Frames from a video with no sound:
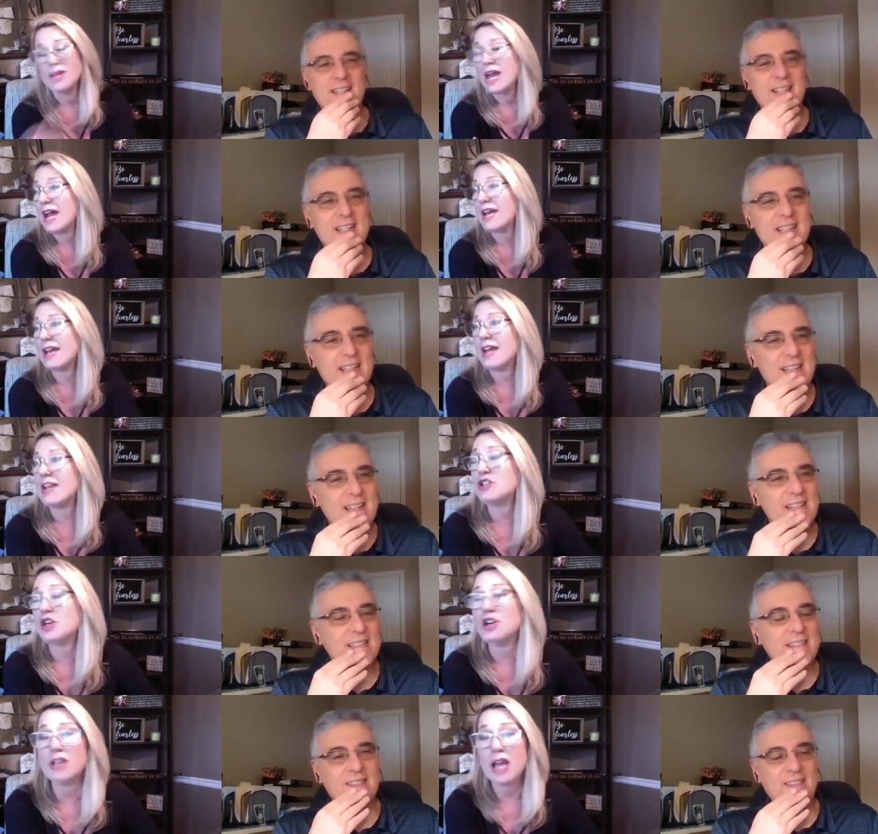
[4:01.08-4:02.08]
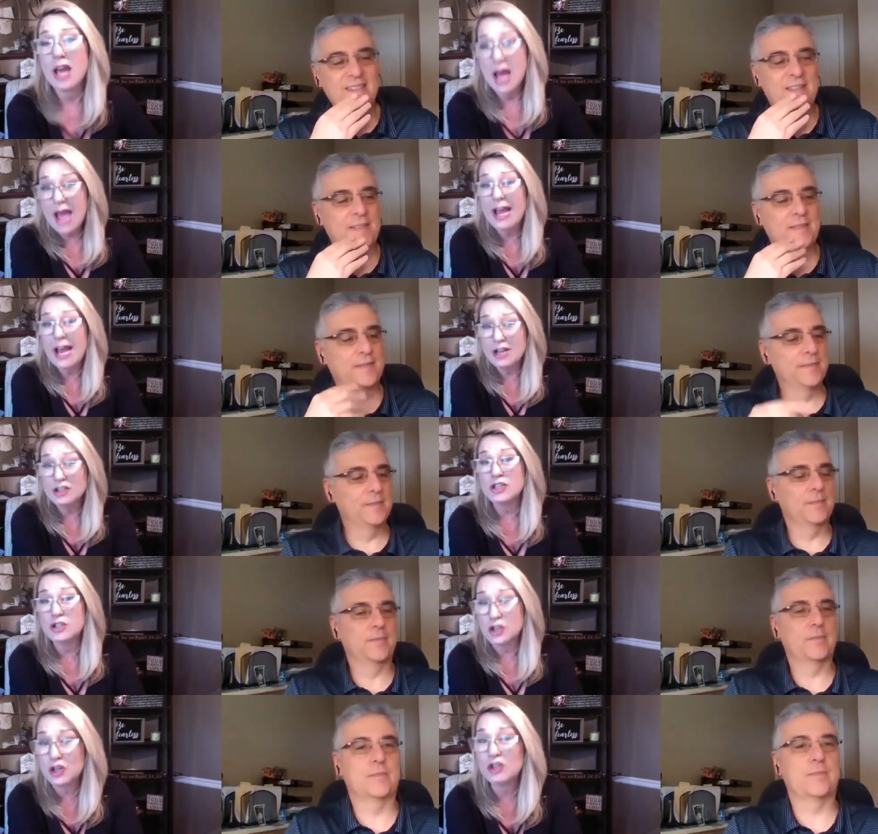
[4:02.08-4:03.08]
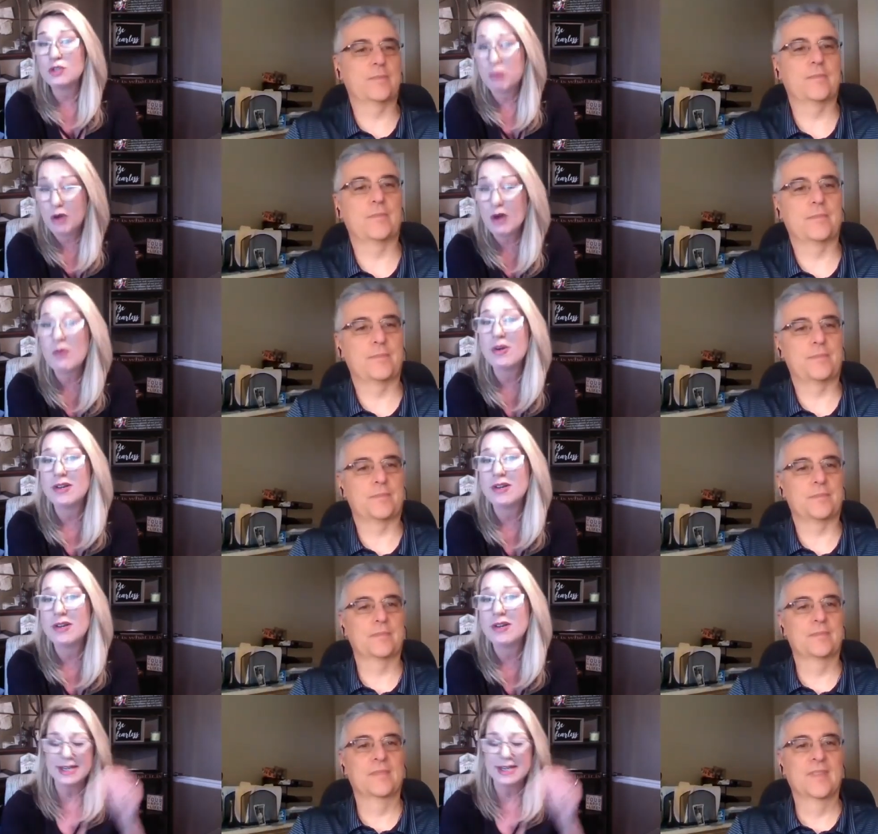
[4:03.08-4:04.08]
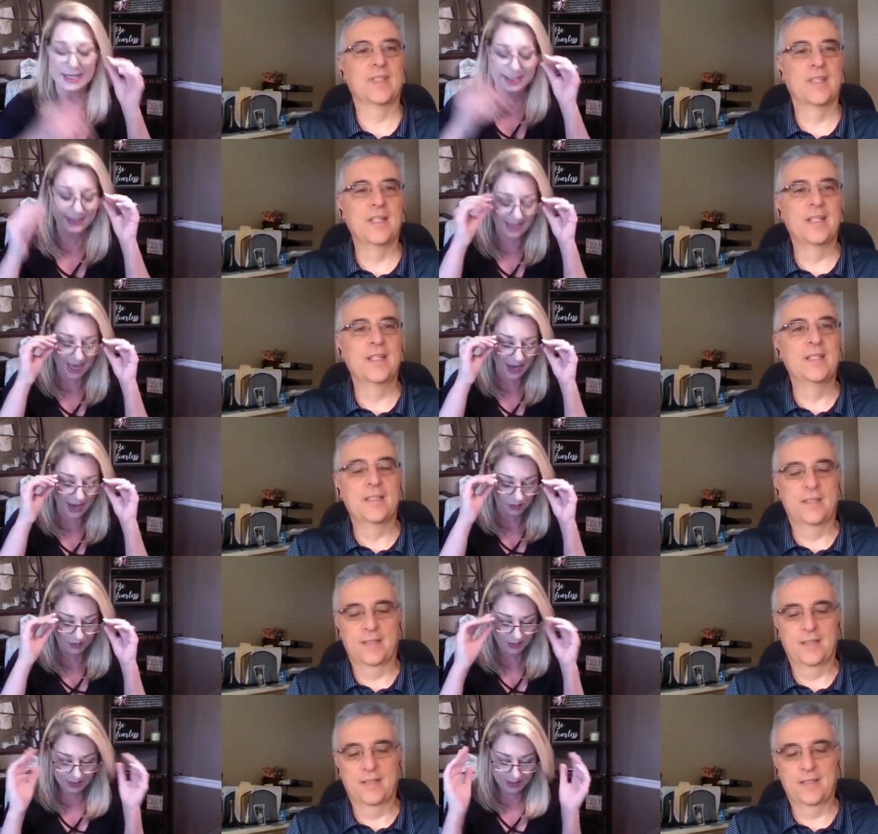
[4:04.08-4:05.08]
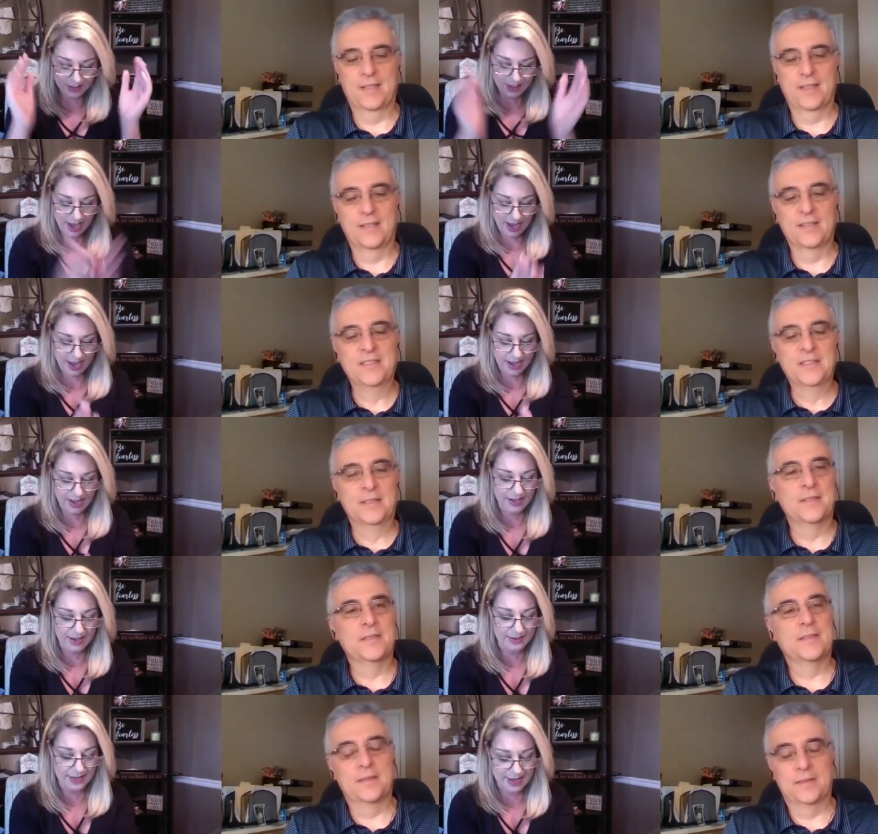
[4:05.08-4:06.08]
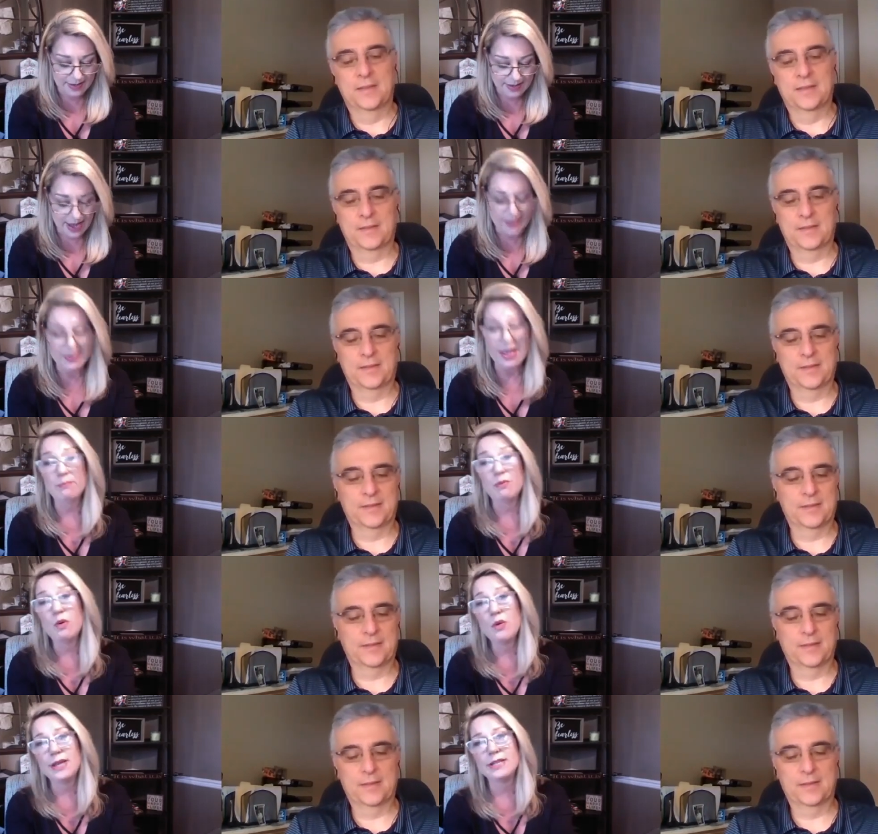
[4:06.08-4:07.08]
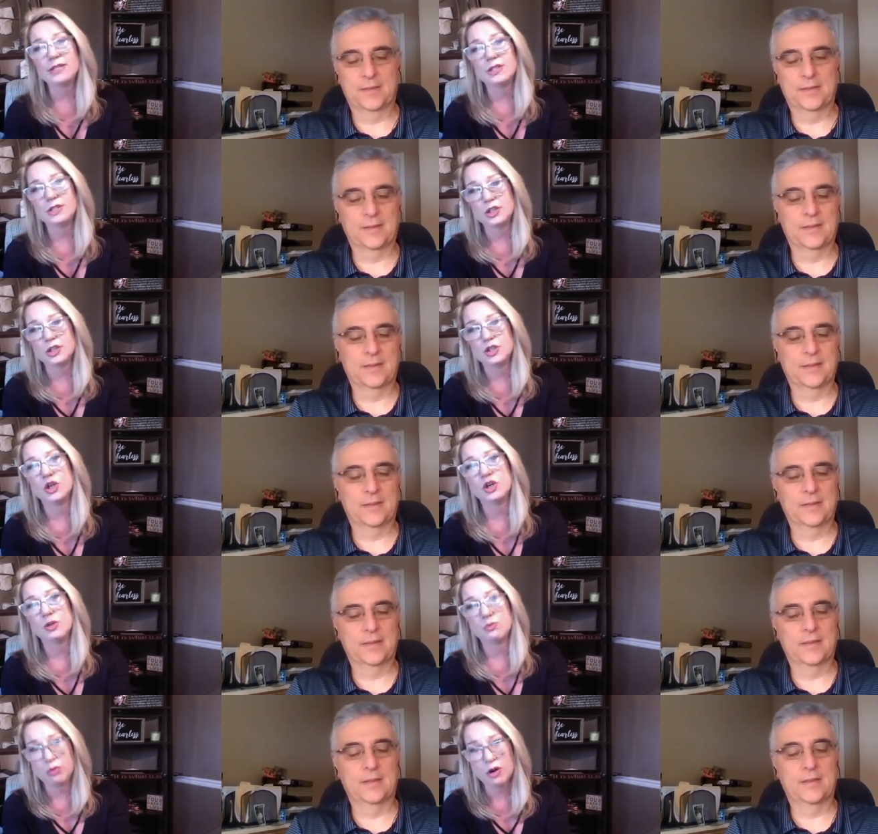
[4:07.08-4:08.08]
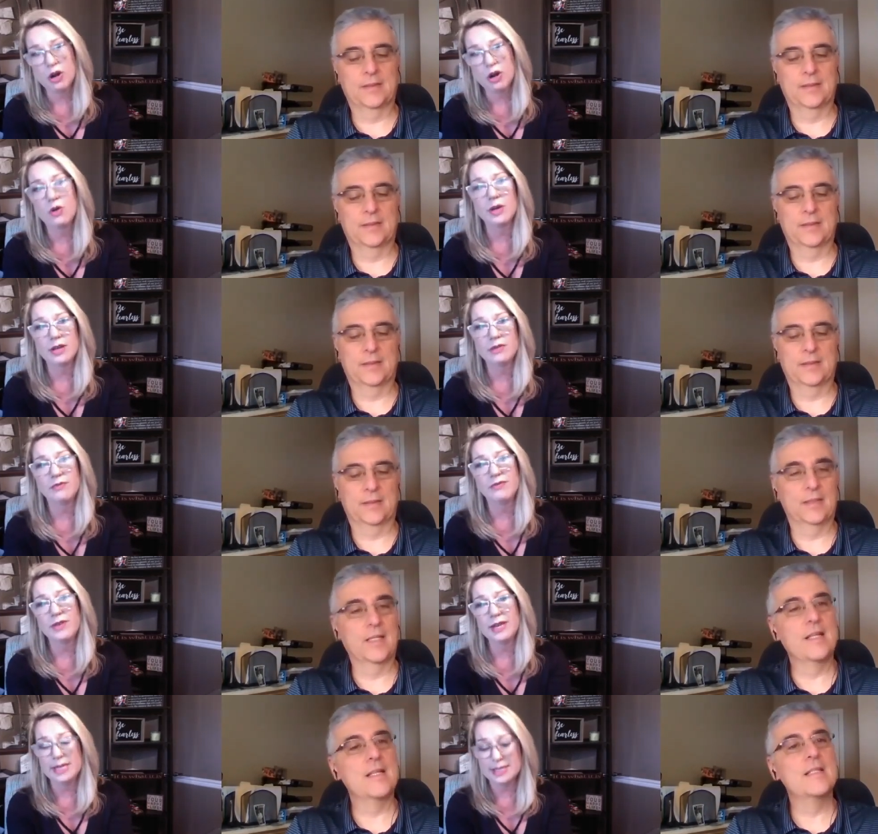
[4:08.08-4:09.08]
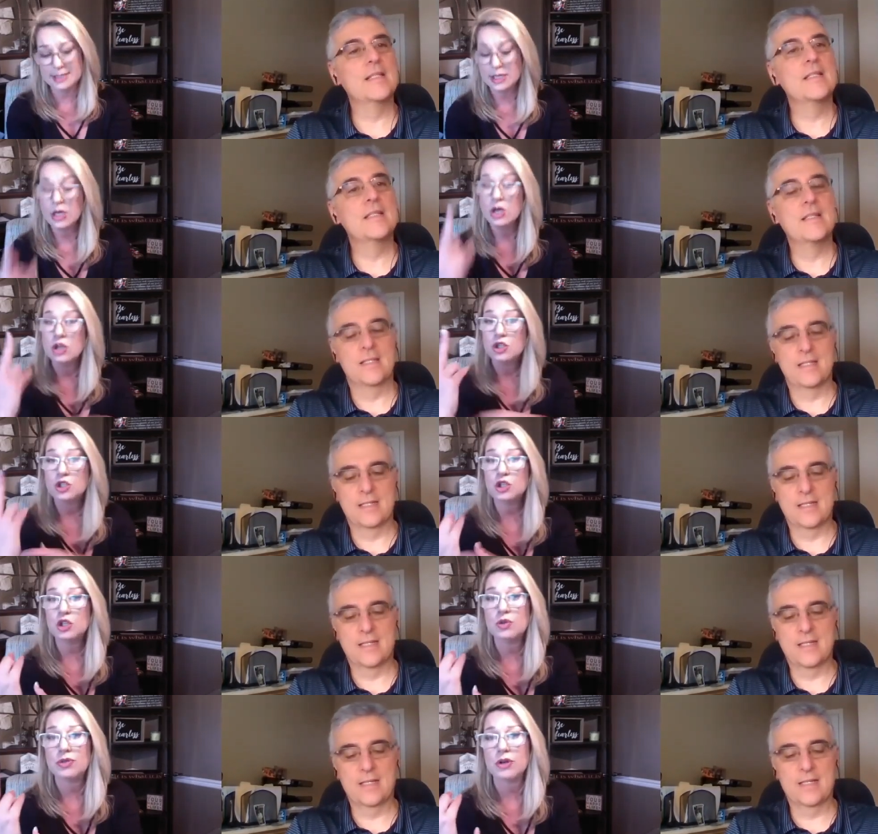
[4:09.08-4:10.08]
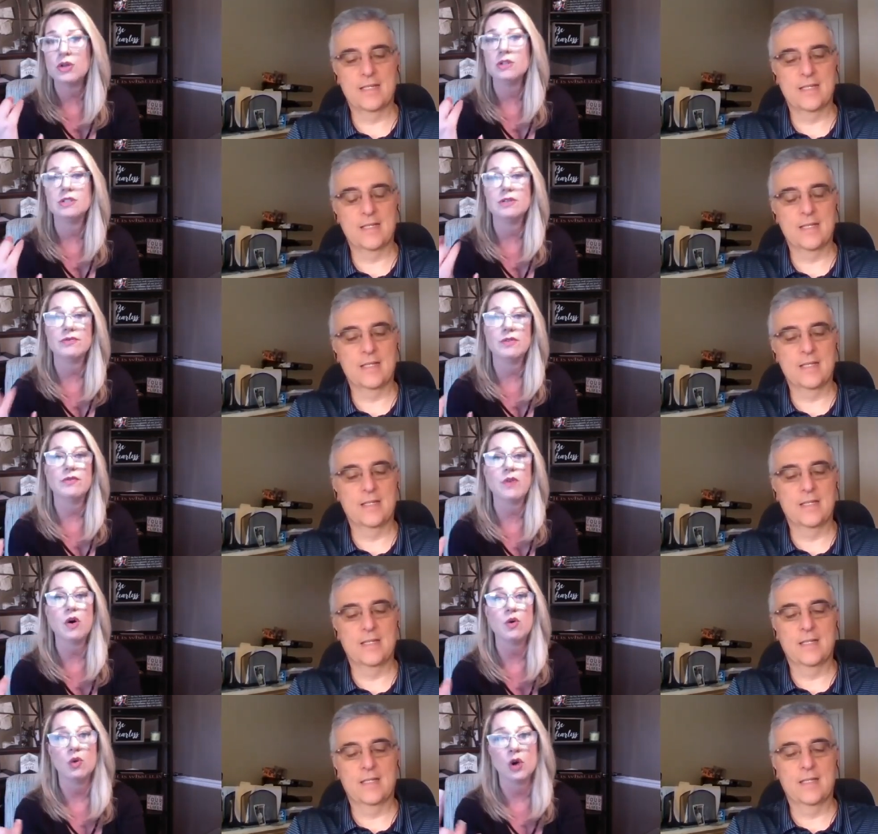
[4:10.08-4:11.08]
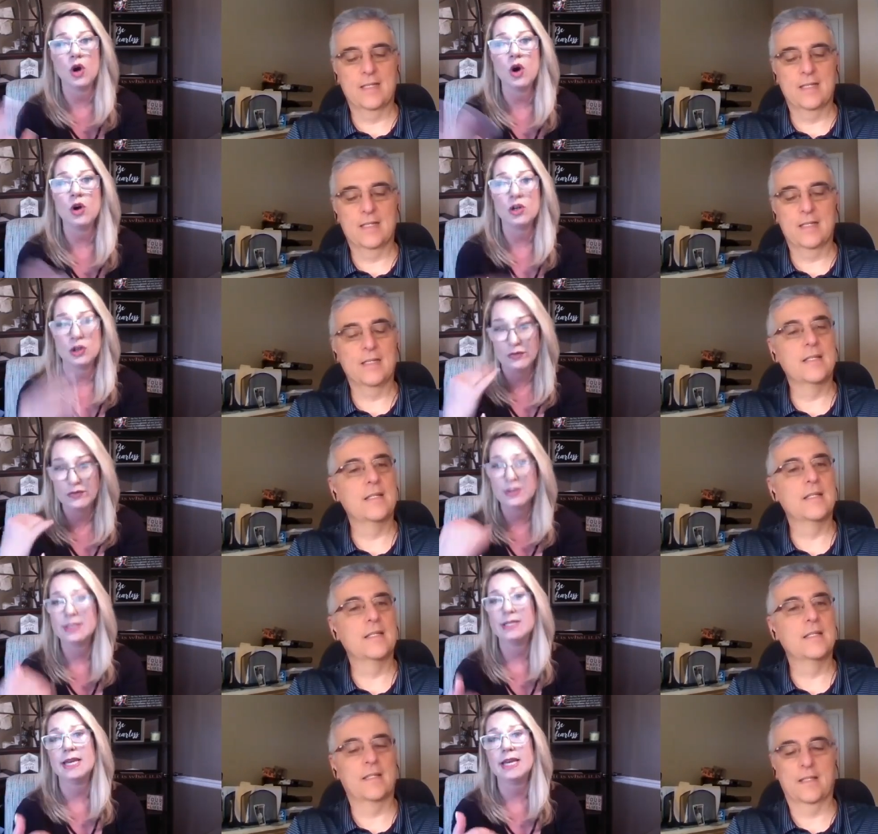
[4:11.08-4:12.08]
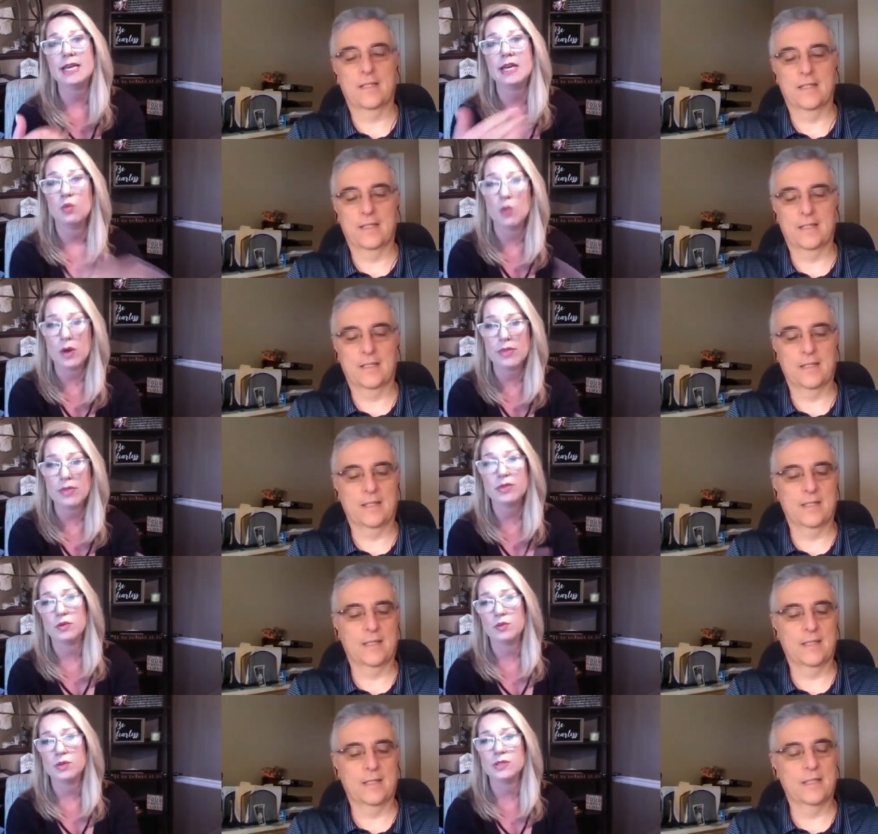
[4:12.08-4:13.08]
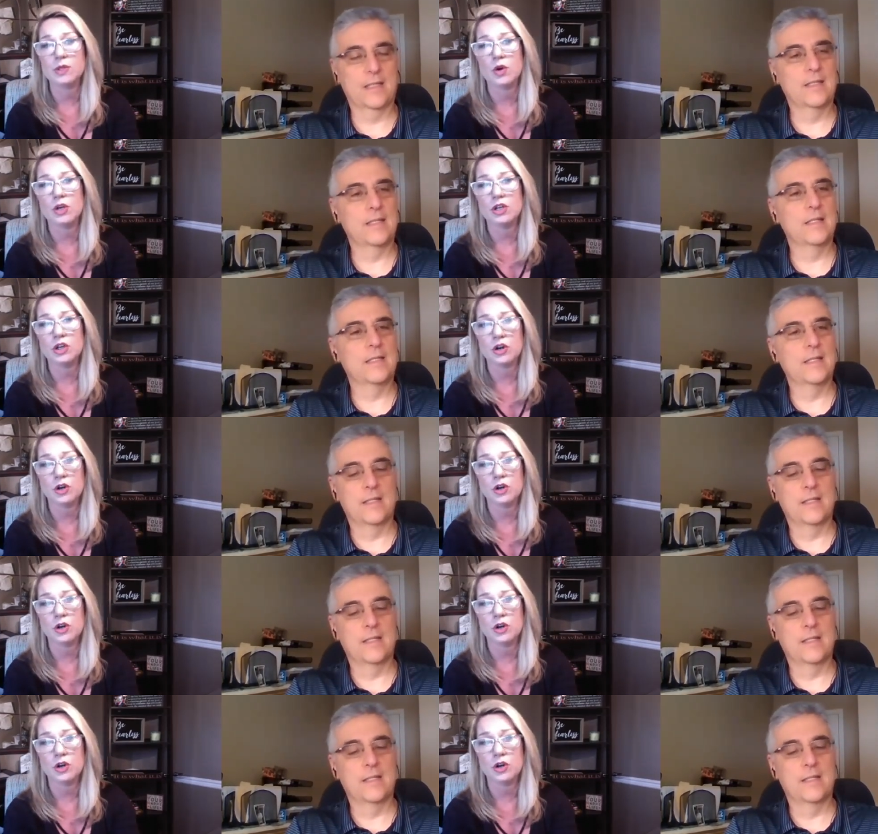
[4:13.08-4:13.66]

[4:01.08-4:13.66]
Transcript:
Speaker 1: I, I turned, I actually turned pro in fitness. Now, uh, at, at that point to turn pro in fitness, two thirds of the vote were on your physique and one third was on your